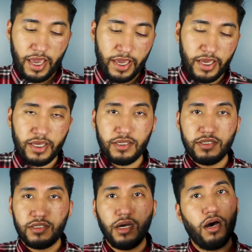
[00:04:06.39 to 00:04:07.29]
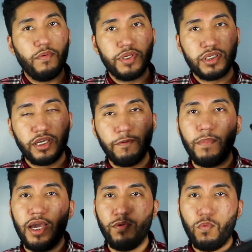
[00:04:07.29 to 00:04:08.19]
is obviously
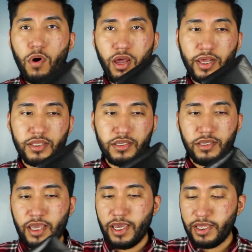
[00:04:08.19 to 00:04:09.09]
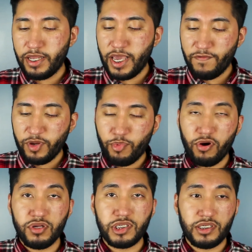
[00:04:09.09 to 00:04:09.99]
my wallet, and every
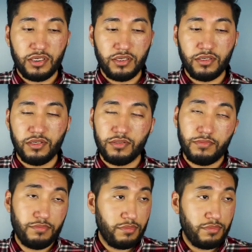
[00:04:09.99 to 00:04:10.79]
person